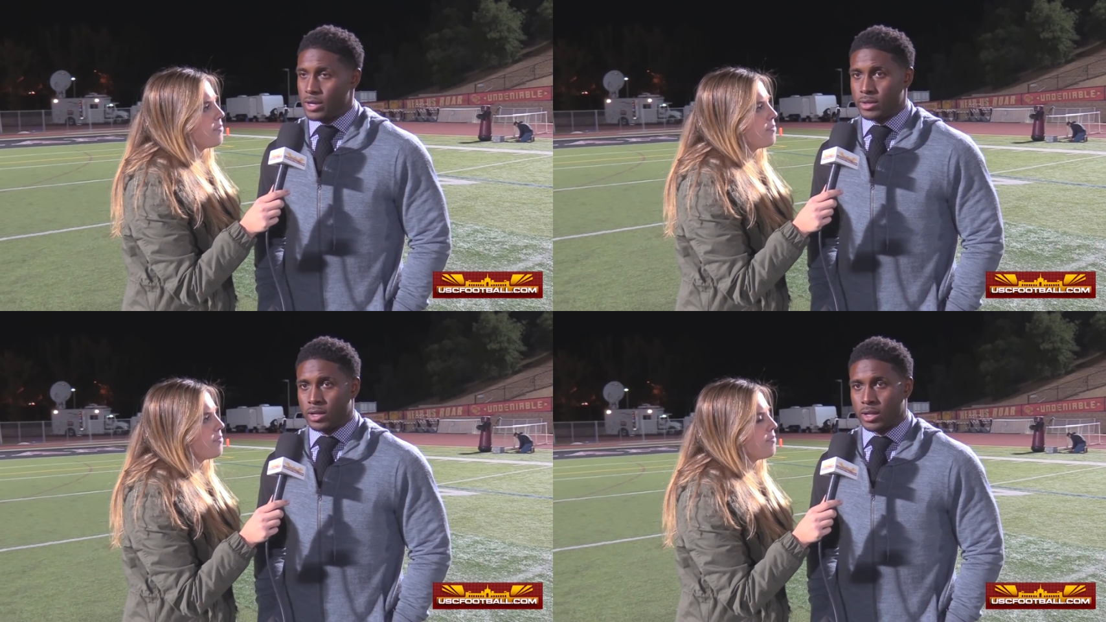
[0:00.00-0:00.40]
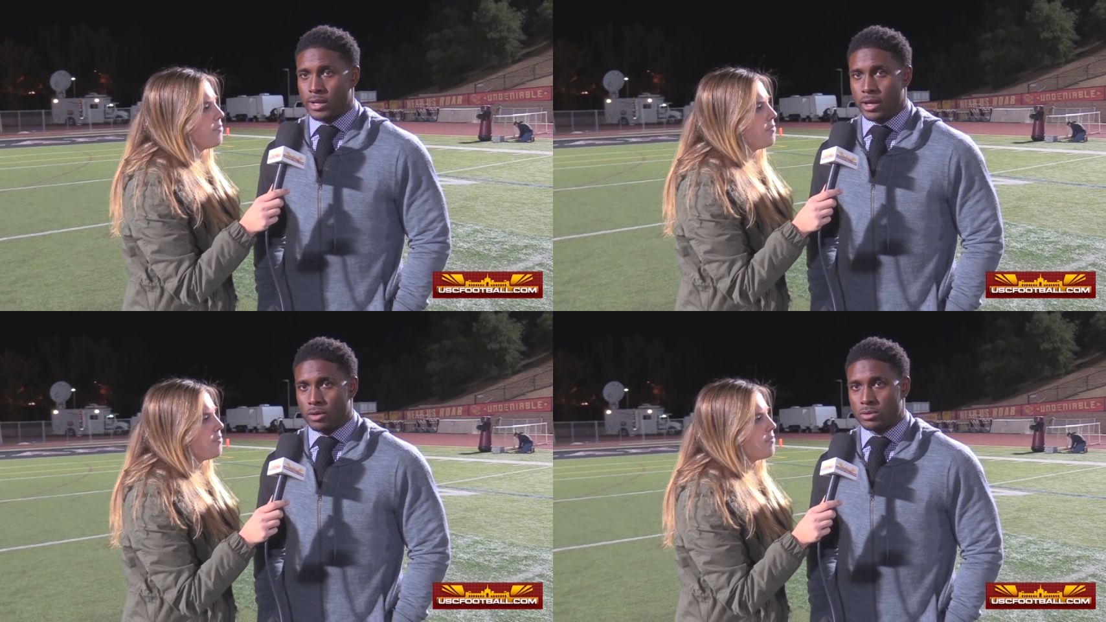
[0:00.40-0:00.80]
Speaker 1: I think
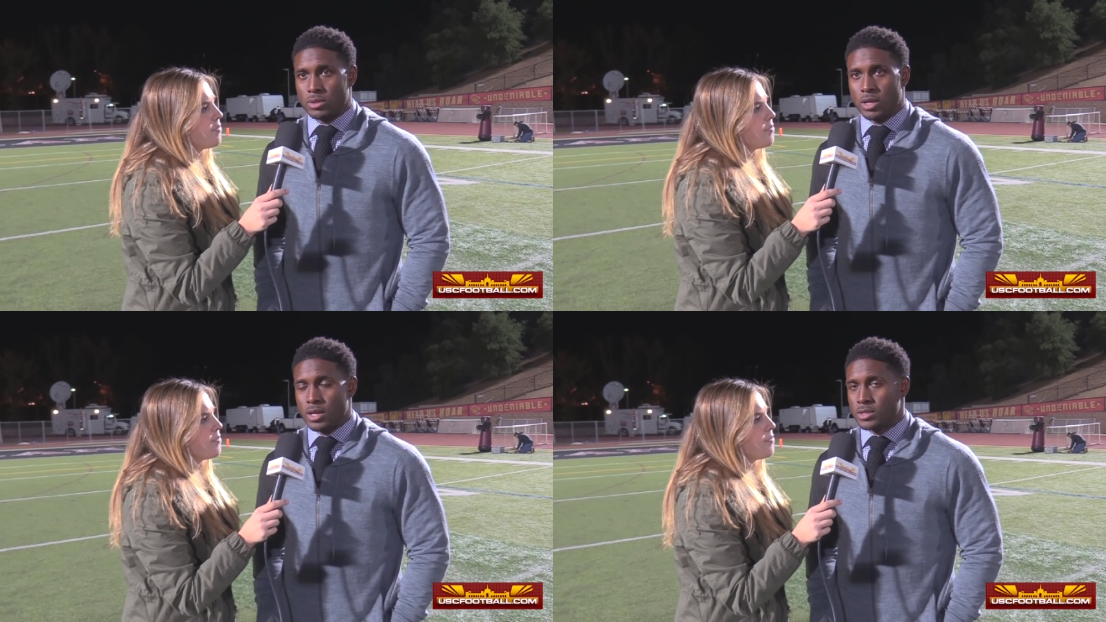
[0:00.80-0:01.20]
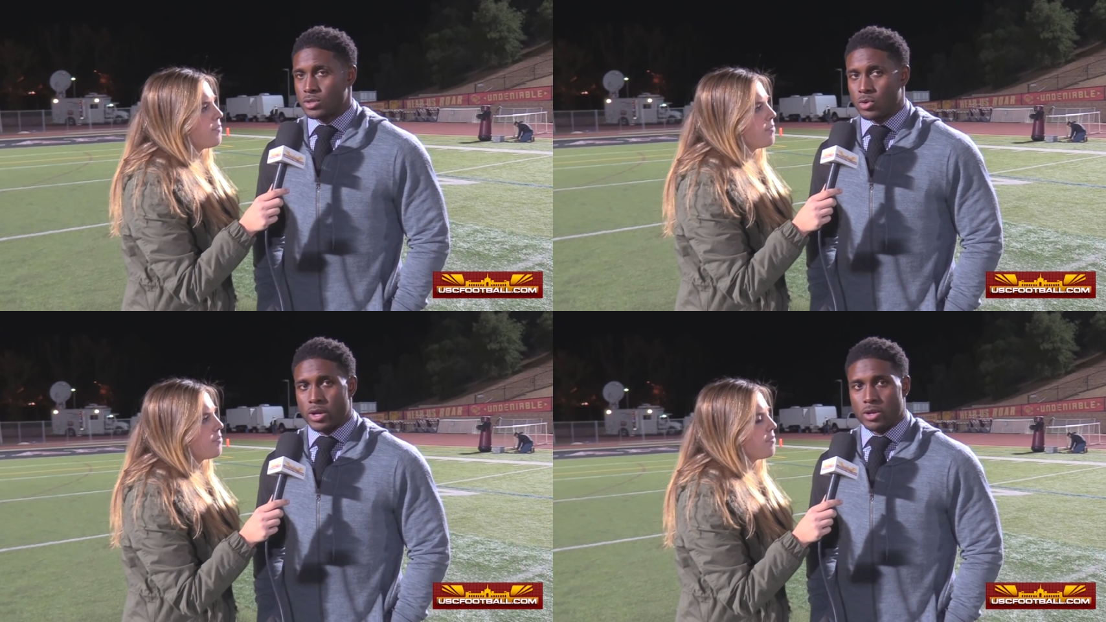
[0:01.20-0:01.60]
Clay Helton is
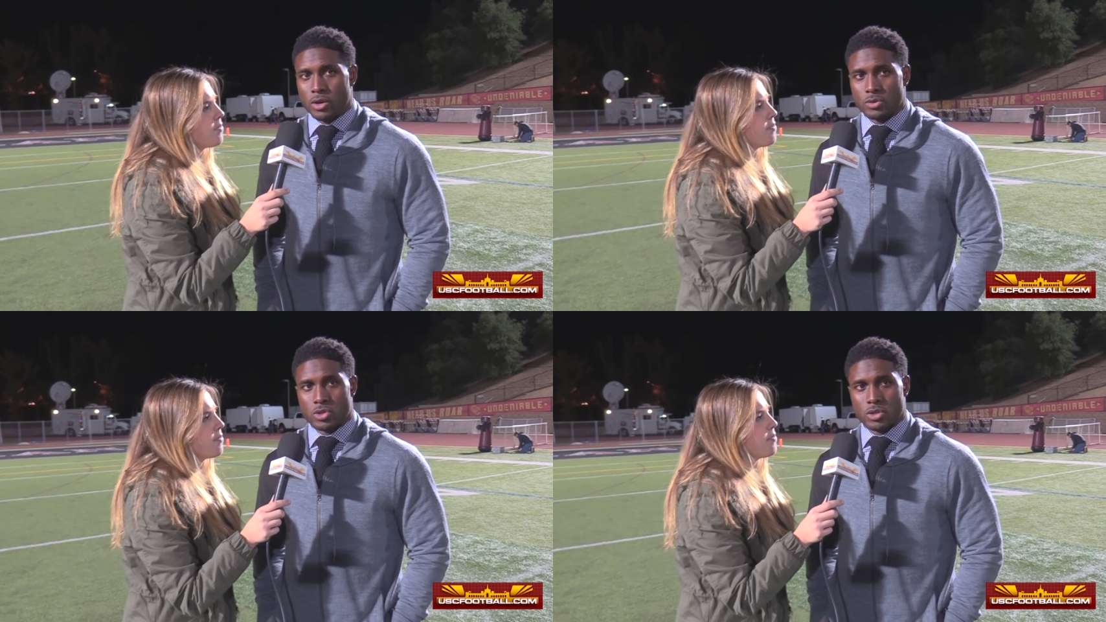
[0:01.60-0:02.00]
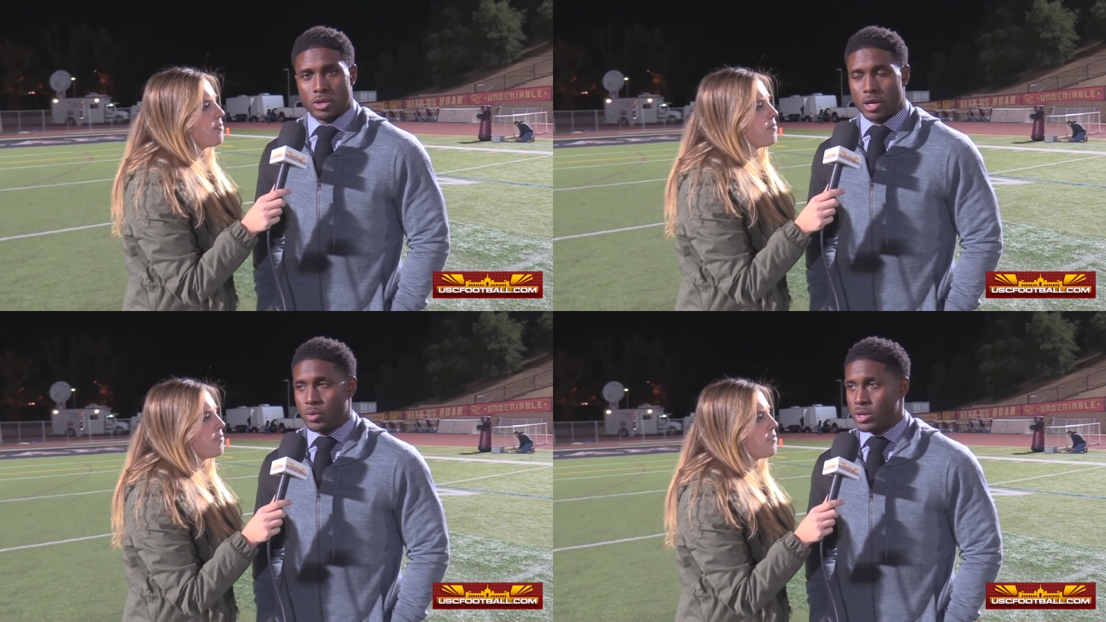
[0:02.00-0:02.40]
a great coach.
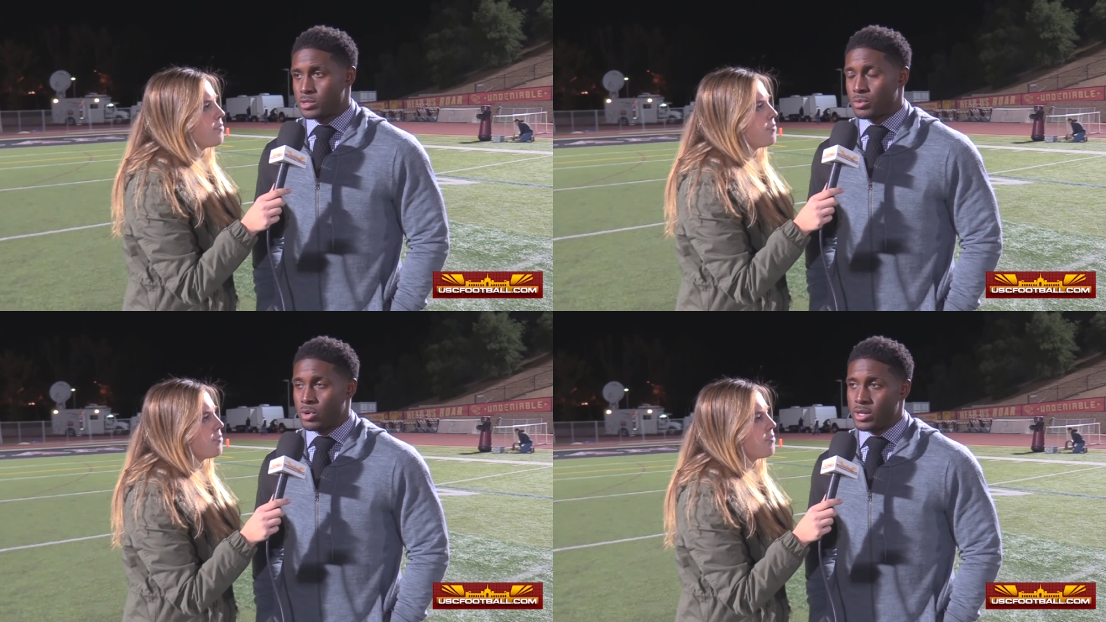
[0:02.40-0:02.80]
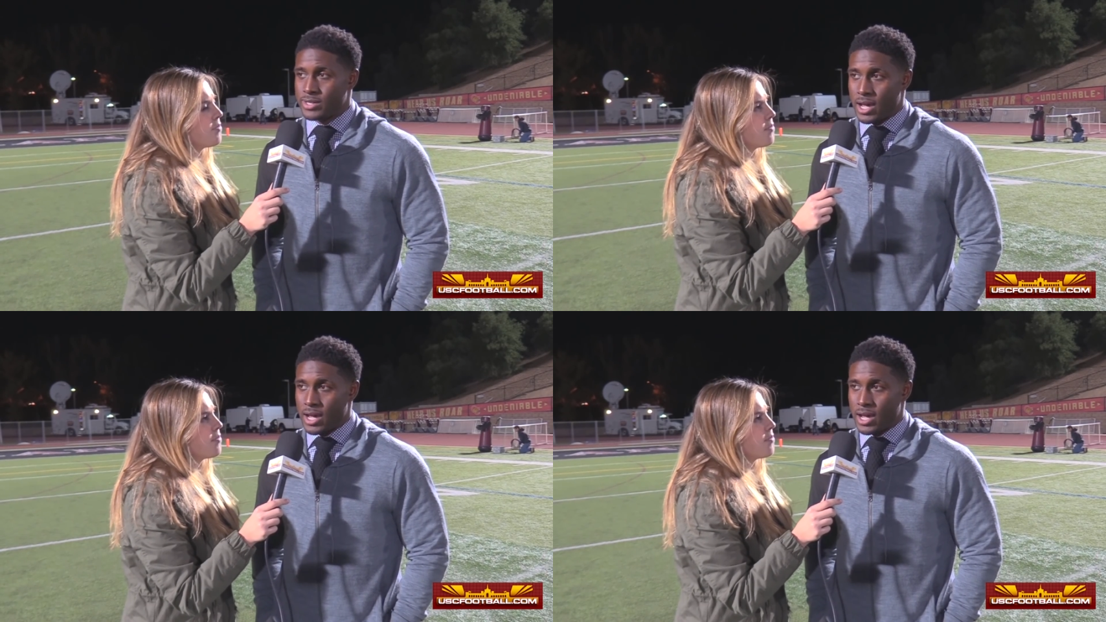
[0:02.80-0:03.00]
Uh, we got some great